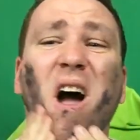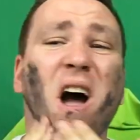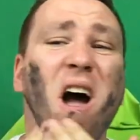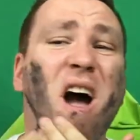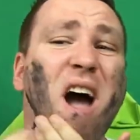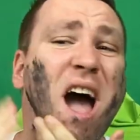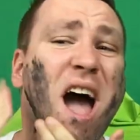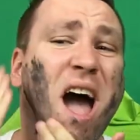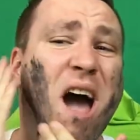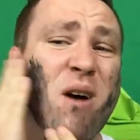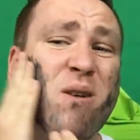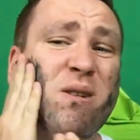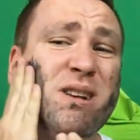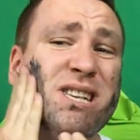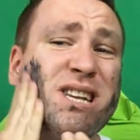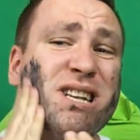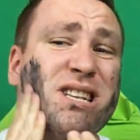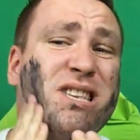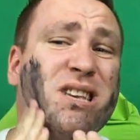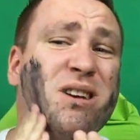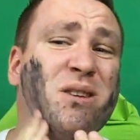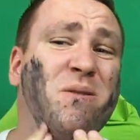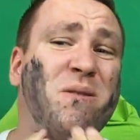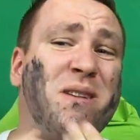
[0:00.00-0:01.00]
How is it
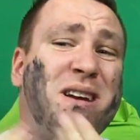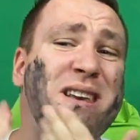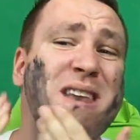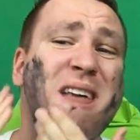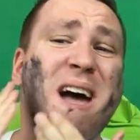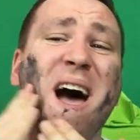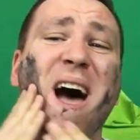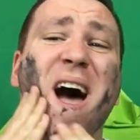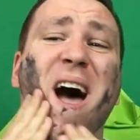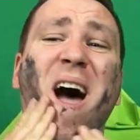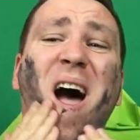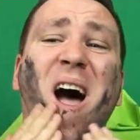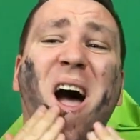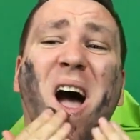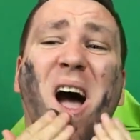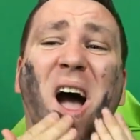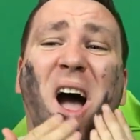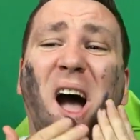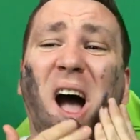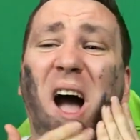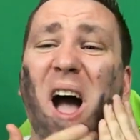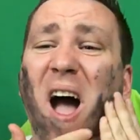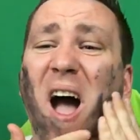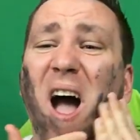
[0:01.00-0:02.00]
doing that?
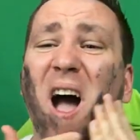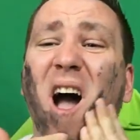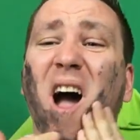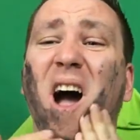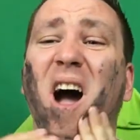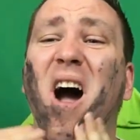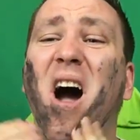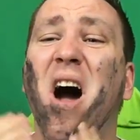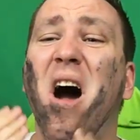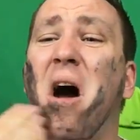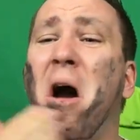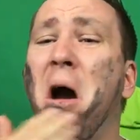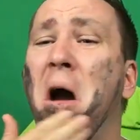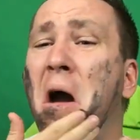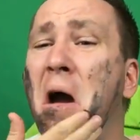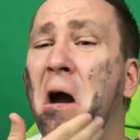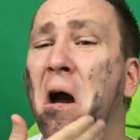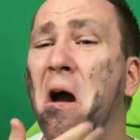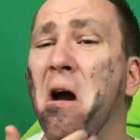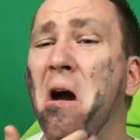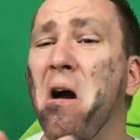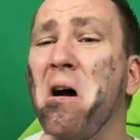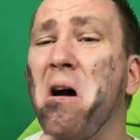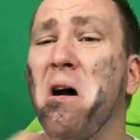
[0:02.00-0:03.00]

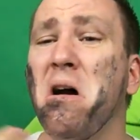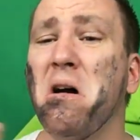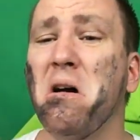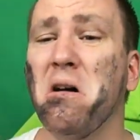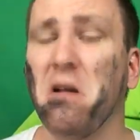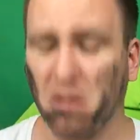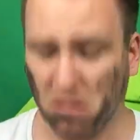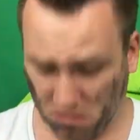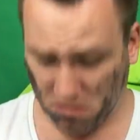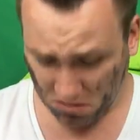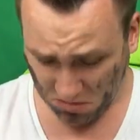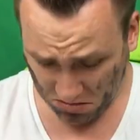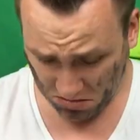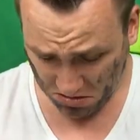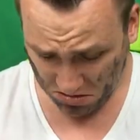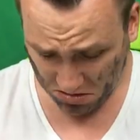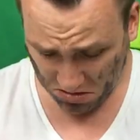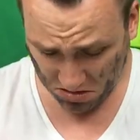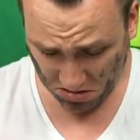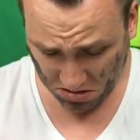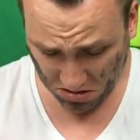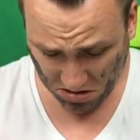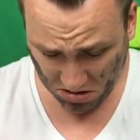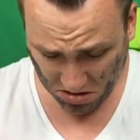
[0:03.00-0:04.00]
Ah! Oh.
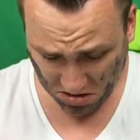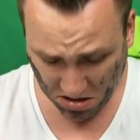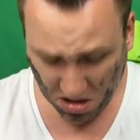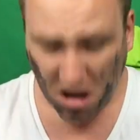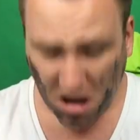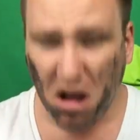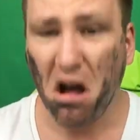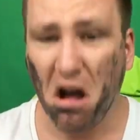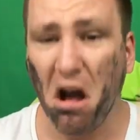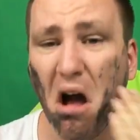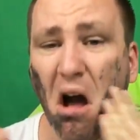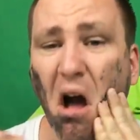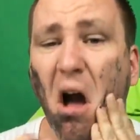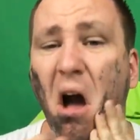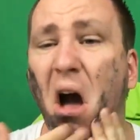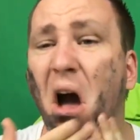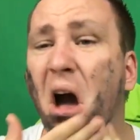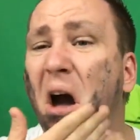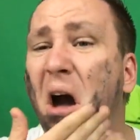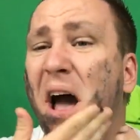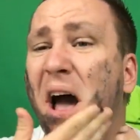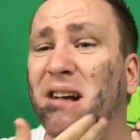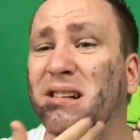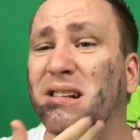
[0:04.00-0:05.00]

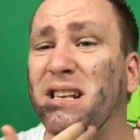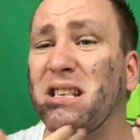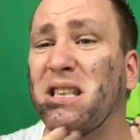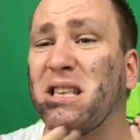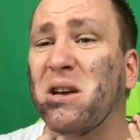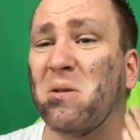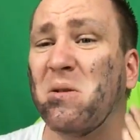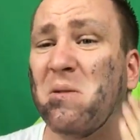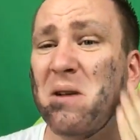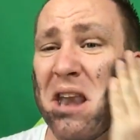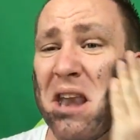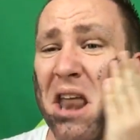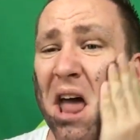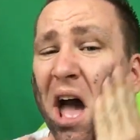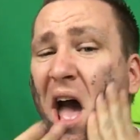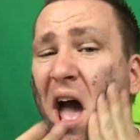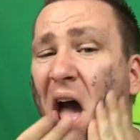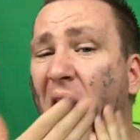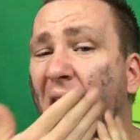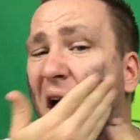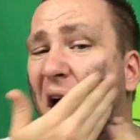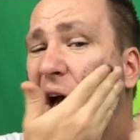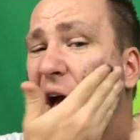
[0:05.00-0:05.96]
Ah, oh, how's it doing that?